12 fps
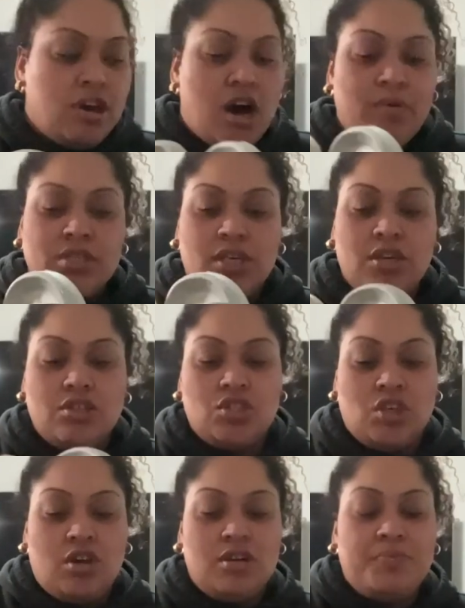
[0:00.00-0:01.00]
I was
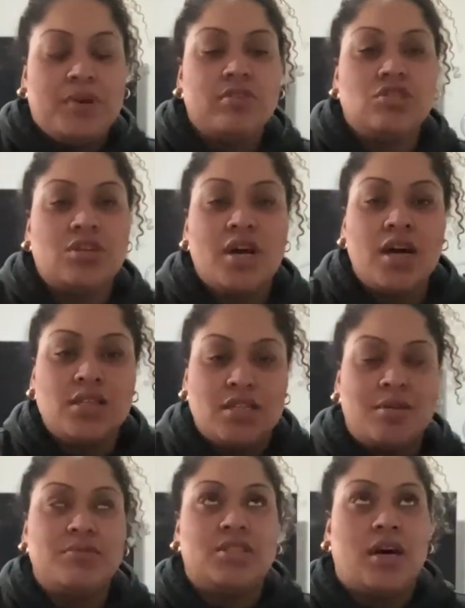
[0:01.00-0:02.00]
concerned because you know how
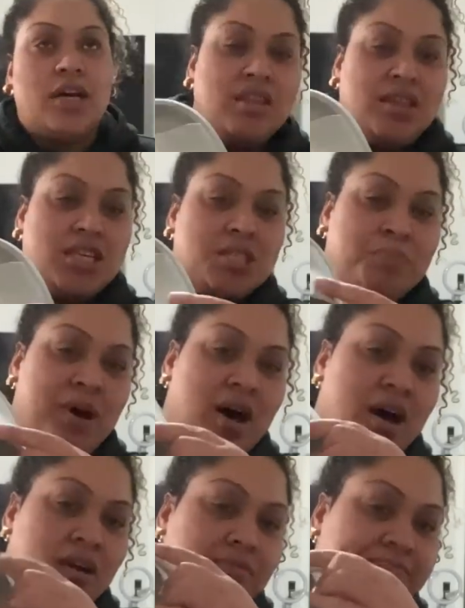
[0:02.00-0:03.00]
some slides, this
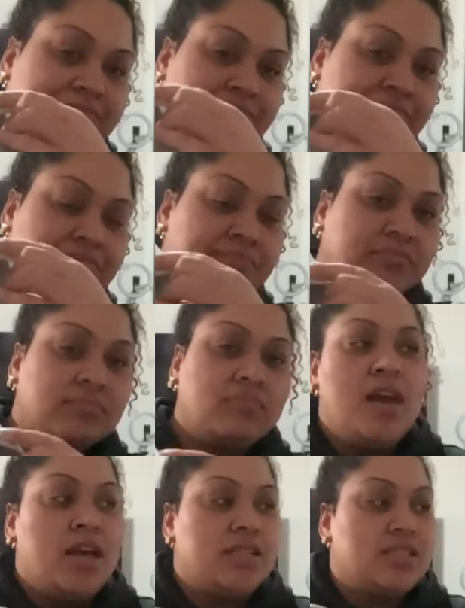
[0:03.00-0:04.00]
part
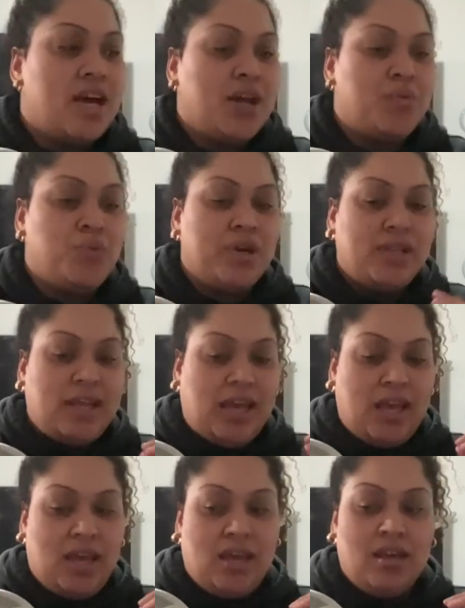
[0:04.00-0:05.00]
is like
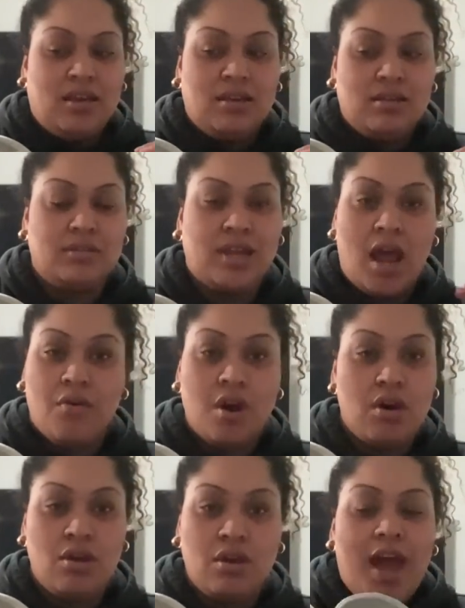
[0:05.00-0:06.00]
really
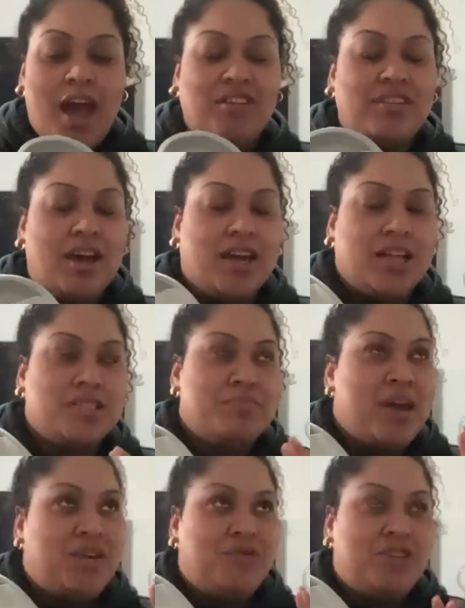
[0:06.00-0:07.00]
narrow and like it's
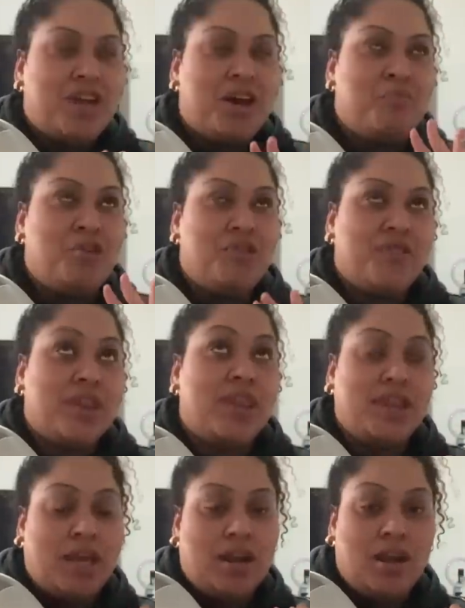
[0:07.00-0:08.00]
made for like more of a
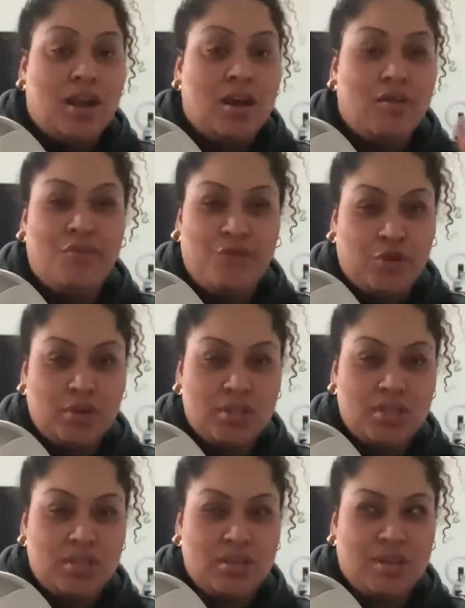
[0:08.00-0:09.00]
thin foot,
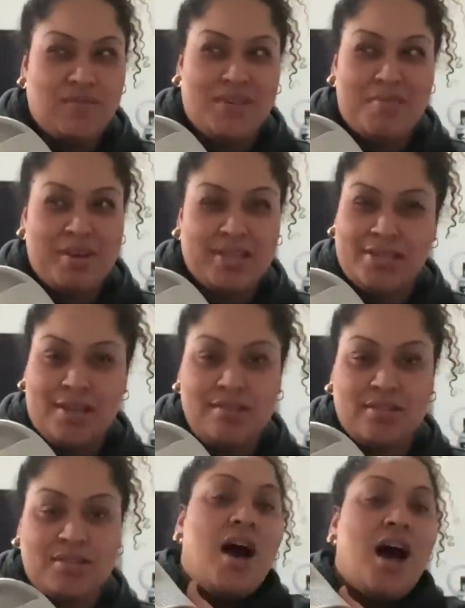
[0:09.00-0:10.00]
if that makes
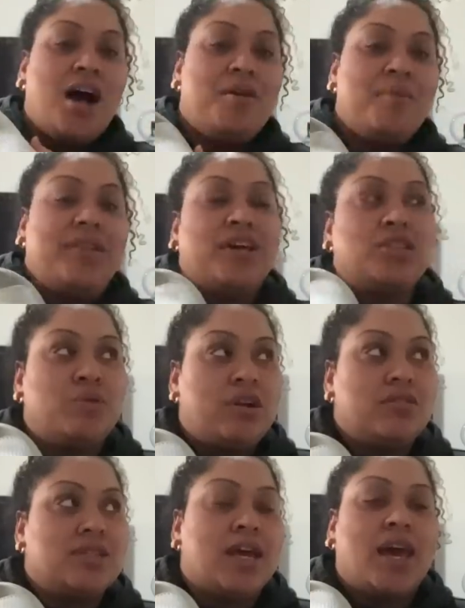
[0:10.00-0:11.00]
sense. And that's what I
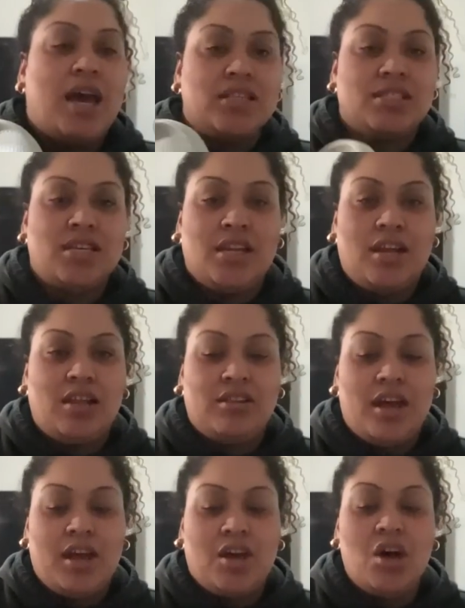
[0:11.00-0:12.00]
was like hesitant and
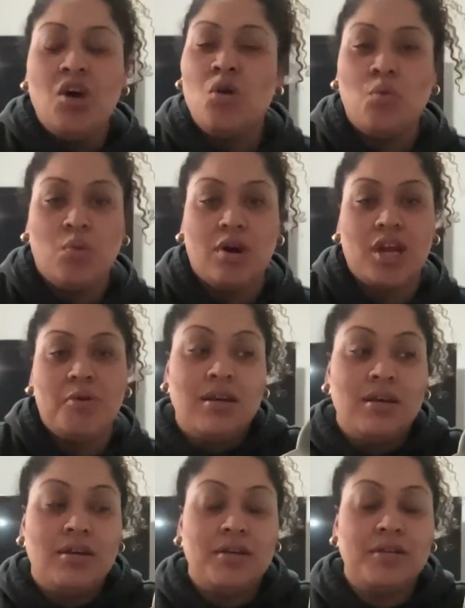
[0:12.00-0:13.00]
like worried about.
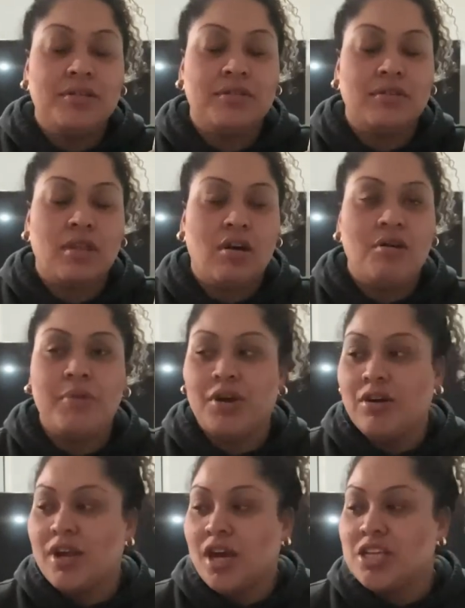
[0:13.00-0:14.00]
Oh my
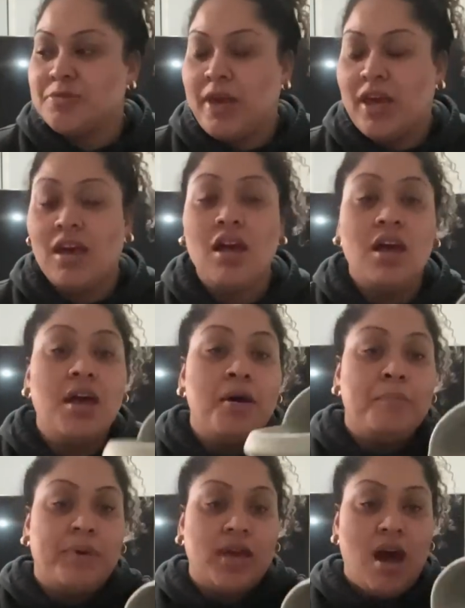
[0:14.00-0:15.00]
God, I can't speak.
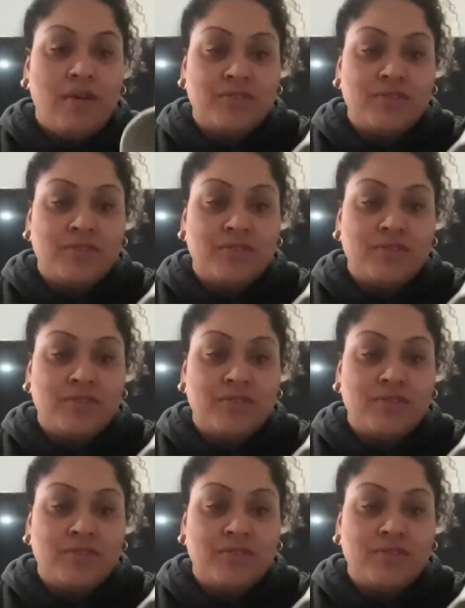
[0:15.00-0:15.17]
But yeah.